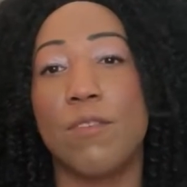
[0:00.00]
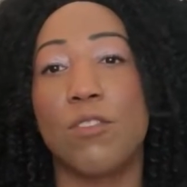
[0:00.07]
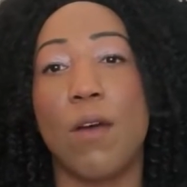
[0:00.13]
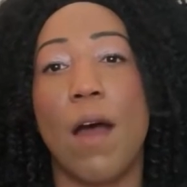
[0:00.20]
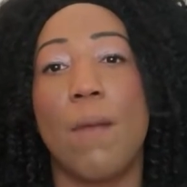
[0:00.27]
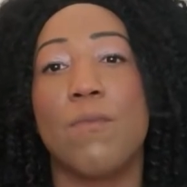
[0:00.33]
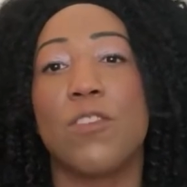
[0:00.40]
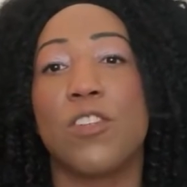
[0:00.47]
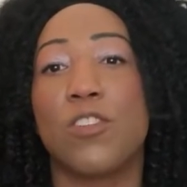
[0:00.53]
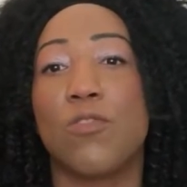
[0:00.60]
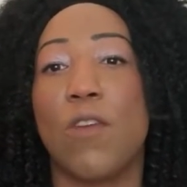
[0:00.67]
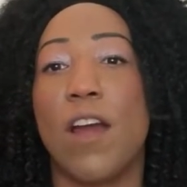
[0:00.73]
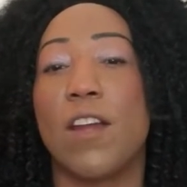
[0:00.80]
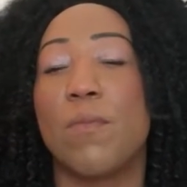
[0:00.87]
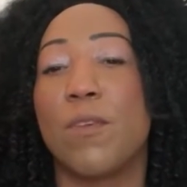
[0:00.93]
So I'm
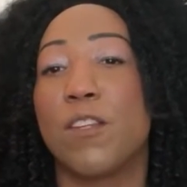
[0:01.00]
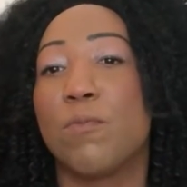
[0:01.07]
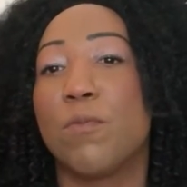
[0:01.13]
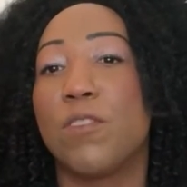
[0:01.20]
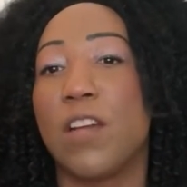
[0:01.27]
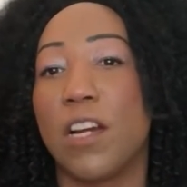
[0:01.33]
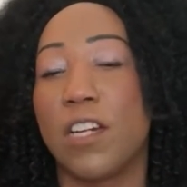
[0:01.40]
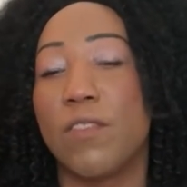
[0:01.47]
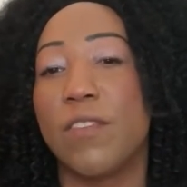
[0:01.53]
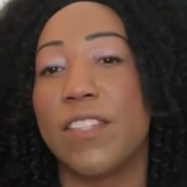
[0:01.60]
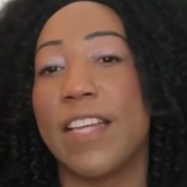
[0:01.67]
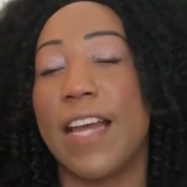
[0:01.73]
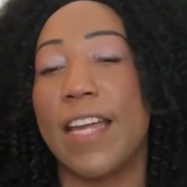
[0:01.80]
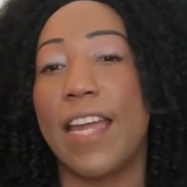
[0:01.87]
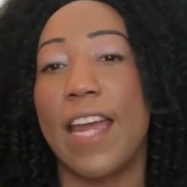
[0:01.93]
just trying to be as
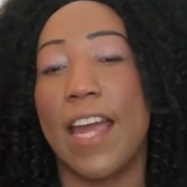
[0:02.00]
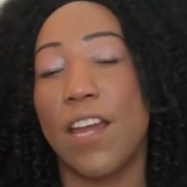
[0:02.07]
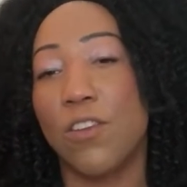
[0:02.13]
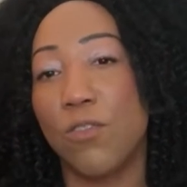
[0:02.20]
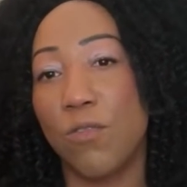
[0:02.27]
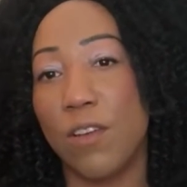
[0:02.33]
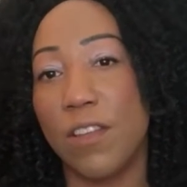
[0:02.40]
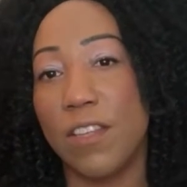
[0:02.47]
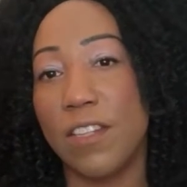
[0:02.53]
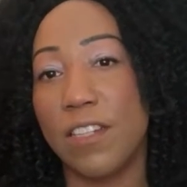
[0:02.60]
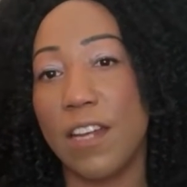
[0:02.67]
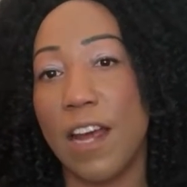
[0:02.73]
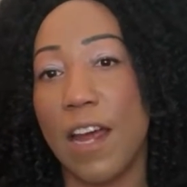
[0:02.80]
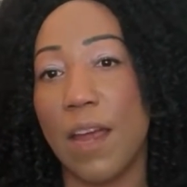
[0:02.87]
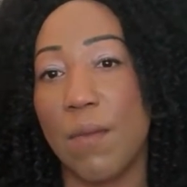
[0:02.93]
productive as I can during
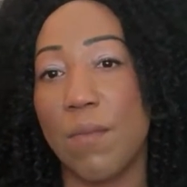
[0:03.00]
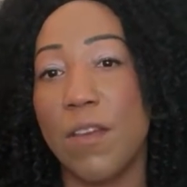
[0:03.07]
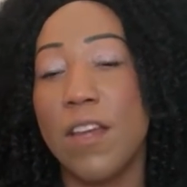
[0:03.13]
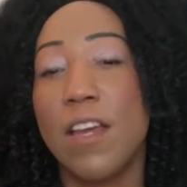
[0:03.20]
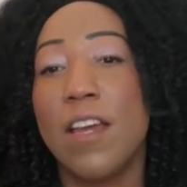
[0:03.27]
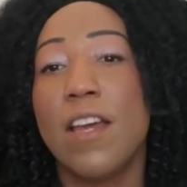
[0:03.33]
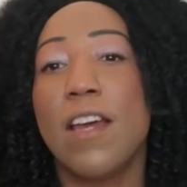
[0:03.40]
this time,